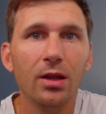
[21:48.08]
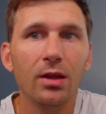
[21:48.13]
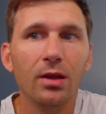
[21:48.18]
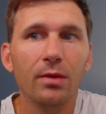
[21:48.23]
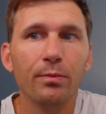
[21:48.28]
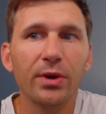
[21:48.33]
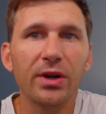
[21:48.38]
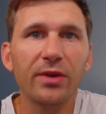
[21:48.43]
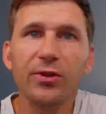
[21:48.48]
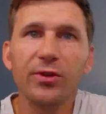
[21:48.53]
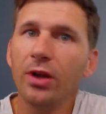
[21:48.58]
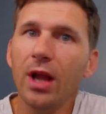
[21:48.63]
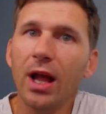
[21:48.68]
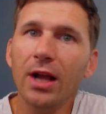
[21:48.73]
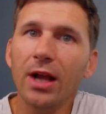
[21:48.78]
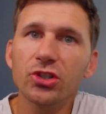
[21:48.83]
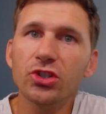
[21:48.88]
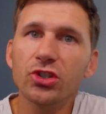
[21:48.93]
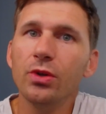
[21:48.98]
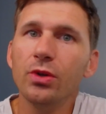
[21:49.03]
But if you're not
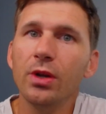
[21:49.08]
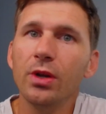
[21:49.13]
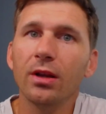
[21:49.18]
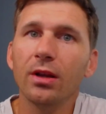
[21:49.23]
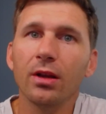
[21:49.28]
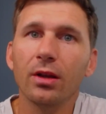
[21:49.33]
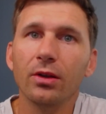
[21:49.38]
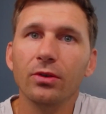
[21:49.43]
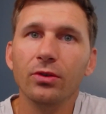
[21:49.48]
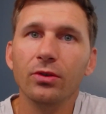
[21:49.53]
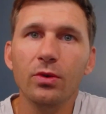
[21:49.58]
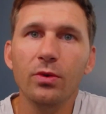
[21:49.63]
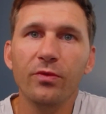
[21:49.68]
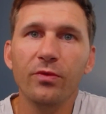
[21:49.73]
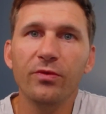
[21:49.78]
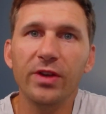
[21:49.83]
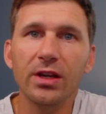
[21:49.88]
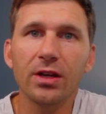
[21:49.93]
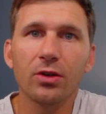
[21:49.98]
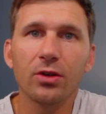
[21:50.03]
shooting new
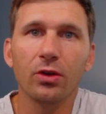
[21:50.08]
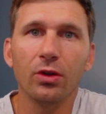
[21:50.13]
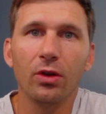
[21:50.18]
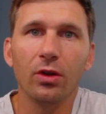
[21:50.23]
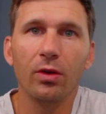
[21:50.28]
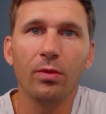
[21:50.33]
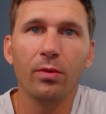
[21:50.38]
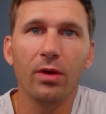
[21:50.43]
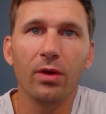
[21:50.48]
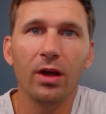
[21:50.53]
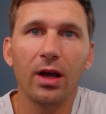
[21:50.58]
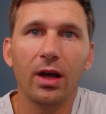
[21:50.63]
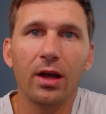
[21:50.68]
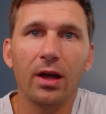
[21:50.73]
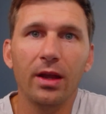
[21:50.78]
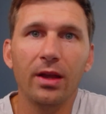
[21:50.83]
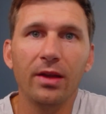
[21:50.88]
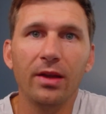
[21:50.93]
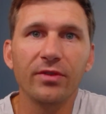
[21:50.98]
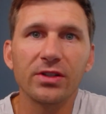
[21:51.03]
vehicle
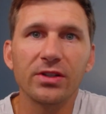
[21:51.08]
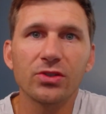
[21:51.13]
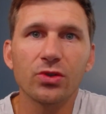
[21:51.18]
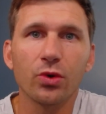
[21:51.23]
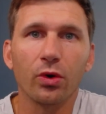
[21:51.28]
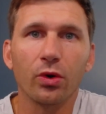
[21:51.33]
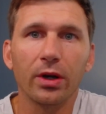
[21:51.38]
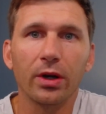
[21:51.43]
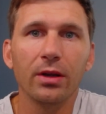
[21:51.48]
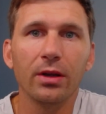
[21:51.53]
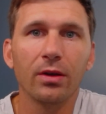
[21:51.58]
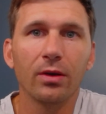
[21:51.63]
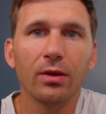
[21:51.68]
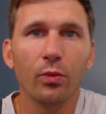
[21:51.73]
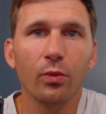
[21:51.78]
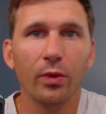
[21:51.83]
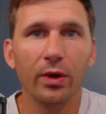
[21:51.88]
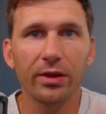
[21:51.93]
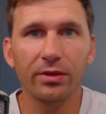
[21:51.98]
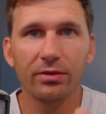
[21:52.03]
inventory
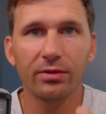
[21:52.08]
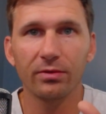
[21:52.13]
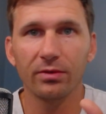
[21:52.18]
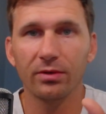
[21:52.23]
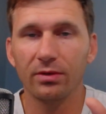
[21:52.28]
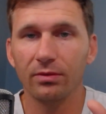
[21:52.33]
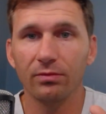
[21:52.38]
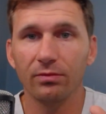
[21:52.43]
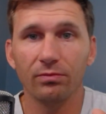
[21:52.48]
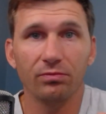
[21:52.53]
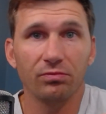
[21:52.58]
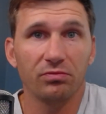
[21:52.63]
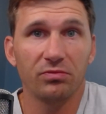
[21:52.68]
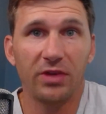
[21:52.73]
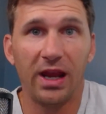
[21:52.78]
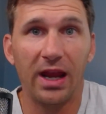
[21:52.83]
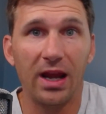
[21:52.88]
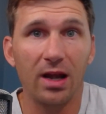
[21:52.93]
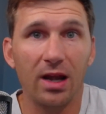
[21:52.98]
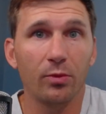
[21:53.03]
with
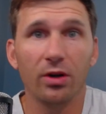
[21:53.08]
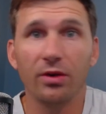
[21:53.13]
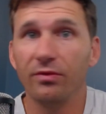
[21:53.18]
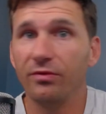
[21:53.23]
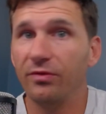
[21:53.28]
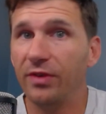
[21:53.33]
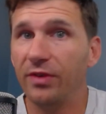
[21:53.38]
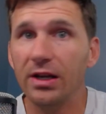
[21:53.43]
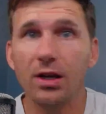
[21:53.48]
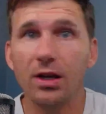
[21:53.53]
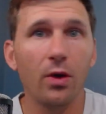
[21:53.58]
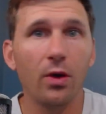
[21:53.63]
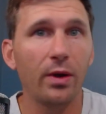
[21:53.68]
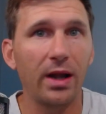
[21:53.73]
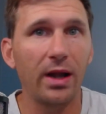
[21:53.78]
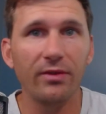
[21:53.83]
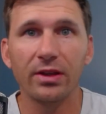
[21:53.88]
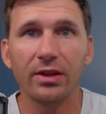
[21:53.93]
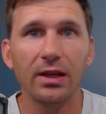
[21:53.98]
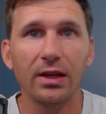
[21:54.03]
camera, video, and
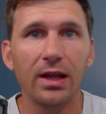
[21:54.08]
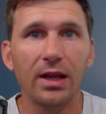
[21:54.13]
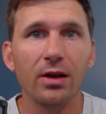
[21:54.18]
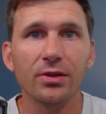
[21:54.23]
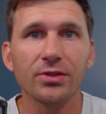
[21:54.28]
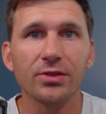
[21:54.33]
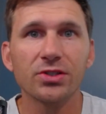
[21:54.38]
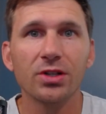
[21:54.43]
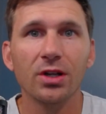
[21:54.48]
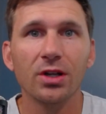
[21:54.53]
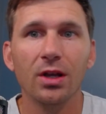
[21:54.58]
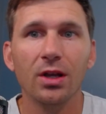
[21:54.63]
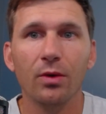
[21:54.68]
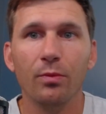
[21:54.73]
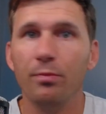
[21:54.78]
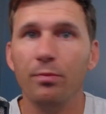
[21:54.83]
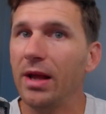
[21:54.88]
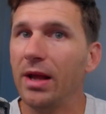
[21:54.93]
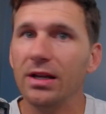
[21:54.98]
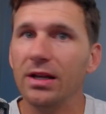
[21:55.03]
everything else,
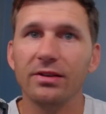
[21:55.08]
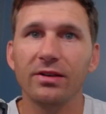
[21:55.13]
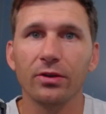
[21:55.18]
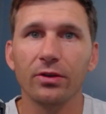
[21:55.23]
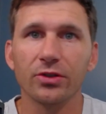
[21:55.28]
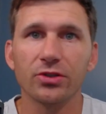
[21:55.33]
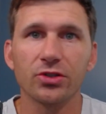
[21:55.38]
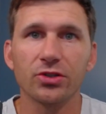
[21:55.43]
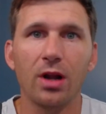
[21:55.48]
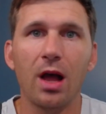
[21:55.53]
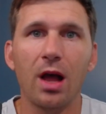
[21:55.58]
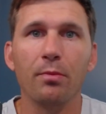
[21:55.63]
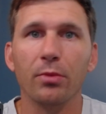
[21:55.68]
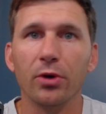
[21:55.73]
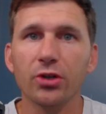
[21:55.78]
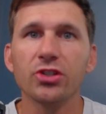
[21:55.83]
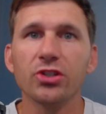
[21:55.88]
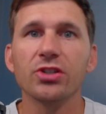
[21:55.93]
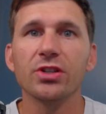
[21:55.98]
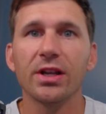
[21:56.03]
many dealers are not
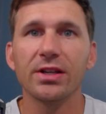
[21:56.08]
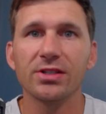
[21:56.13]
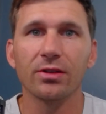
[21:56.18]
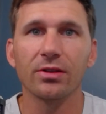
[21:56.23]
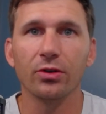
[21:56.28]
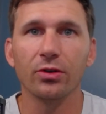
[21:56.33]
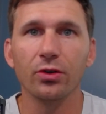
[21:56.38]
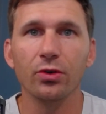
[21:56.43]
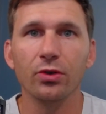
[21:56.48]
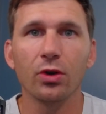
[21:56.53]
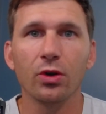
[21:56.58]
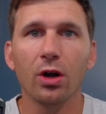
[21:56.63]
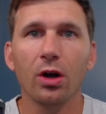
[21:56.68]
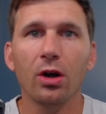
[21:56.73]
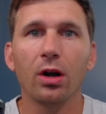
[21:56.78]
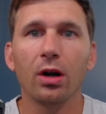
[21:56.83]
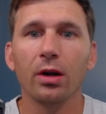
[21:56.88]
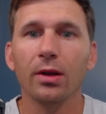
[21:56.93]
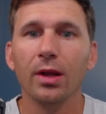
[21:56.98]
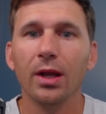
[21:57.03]
merchandising their new
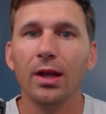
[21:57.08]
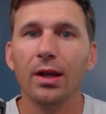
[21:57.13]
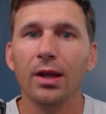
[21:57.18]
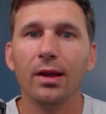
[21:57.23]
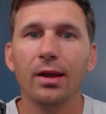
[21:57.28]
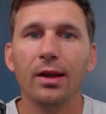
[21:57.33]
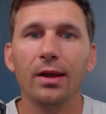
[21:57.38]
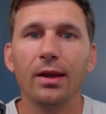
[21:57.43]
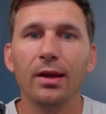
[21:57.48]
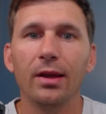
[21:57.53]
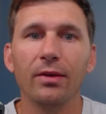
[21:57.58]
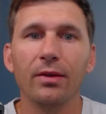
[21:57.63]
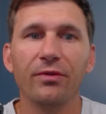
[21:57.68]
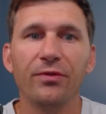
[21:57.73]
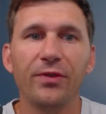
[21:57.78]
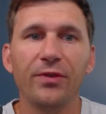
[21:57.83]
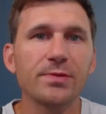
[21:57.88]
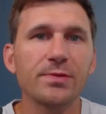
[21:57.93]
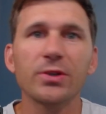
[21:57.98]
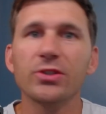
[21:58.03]
car.
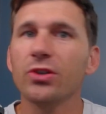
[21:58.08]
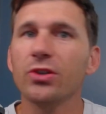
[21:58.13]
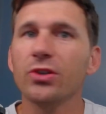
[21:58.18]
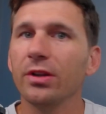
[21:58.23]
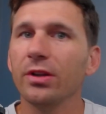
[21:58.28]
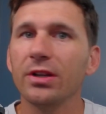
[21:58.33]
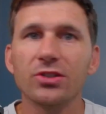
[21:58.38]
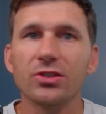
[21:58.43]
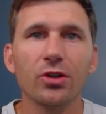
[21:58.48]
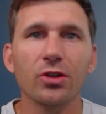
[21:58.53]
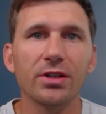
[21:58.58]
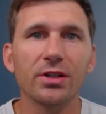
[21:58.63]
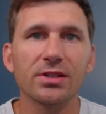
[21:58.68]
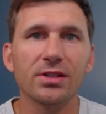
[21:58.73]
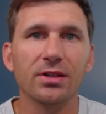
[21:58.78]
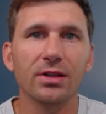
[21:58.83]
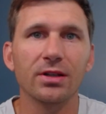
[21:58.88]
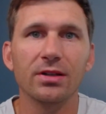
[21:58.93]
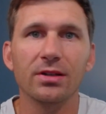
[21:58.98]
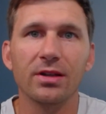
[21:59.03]
Facebook's only as good as
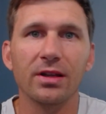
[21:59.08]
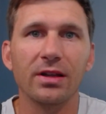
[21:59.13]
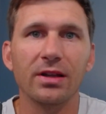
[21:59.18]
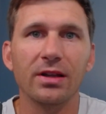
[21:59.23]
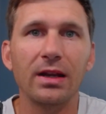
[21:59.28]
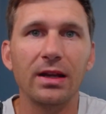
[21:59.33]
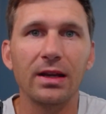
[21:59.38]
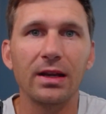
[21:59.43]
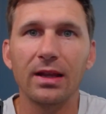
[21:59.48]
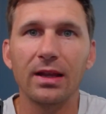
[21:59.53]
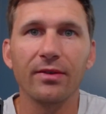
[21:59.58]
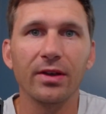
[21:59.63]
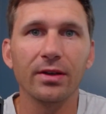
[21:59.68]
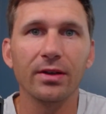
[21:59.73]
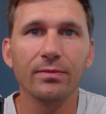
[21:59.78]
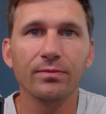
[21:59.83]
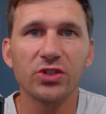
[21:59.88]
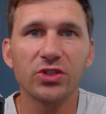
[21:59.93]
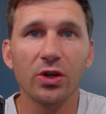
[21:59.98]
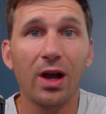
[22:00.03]
the data you give it.
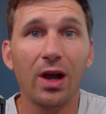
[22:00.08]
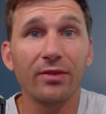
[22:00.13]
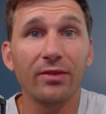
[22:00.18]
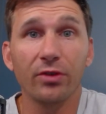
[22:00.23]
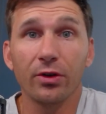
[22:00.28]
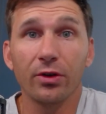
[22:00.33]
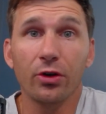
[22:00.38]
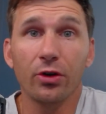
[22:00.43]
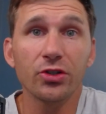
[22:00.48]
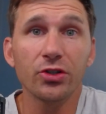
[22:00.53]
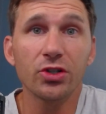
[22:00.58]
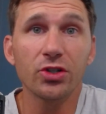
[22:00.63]
So I'd encourage